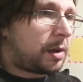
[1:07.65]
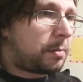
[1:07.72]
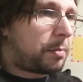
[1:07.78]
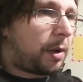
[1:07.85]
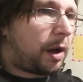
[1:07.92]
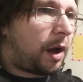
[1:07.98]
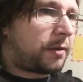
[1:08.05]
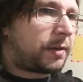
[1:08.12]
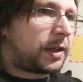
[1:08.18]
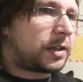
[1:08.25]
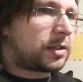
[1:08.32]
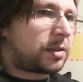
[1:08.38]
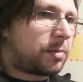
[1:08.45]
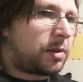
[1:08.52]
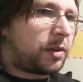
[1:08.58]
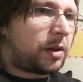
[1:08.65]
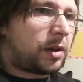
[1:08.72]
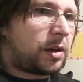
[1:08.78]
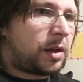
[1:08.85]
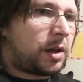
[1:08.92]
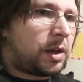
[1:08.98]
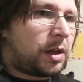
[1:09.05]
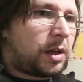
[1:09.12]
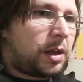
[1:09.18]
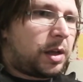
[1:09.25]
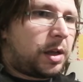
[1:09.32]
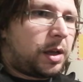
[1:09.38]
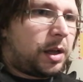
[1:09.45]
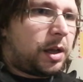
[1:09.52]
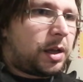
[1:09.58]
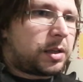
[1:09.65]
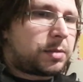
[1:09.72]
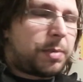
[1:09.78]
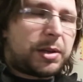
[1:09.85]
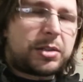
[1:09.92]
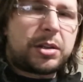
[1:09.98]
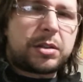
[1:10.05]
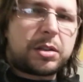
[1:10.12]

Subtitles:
But I think it's something that, especially